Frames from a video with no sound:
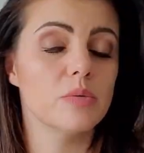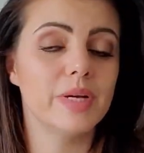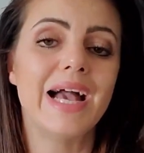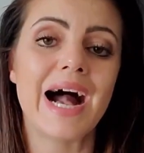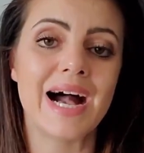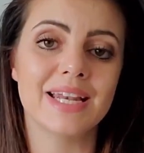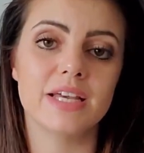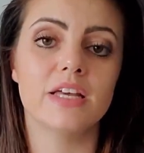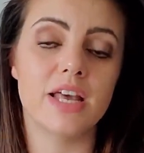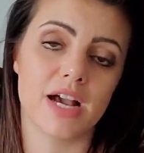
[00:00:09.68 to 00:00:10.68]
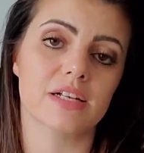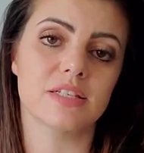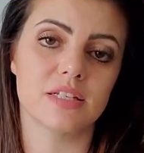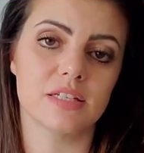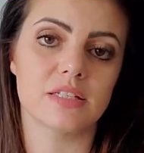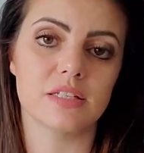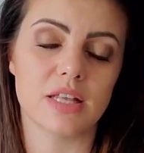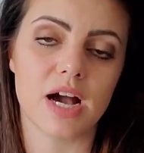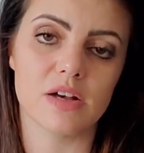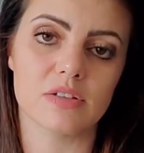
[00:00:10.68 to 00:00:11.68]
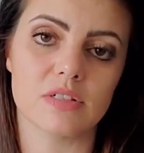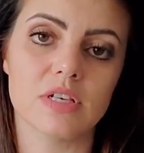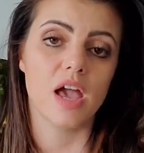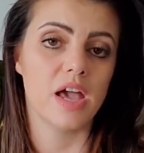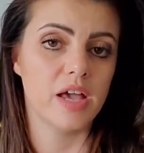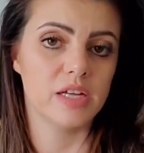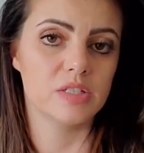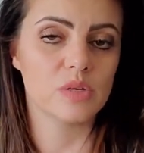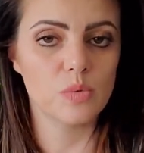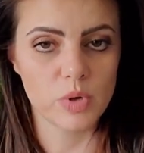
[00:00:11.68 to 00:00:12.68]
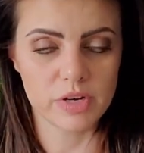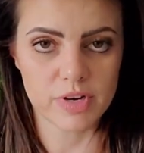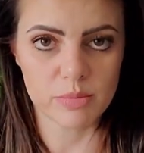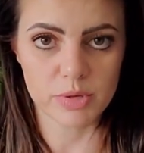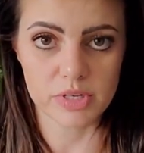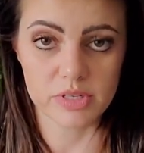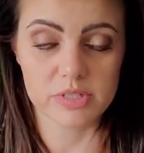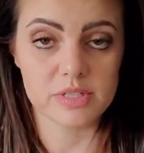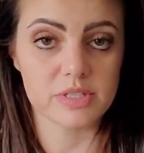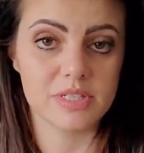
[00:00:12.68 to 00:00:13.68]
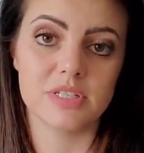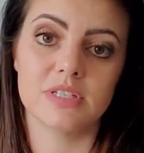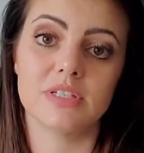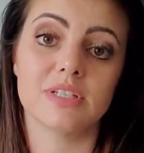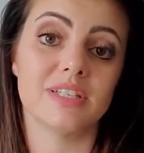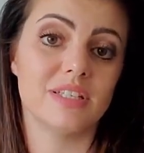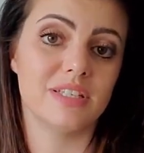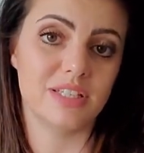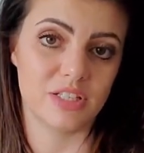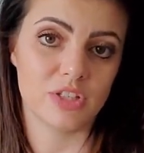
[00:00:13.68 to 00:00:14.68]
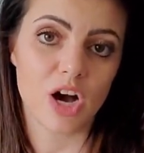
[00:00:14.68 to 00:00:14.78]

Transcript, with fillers: We had an accident in the house, and one of our birds is in the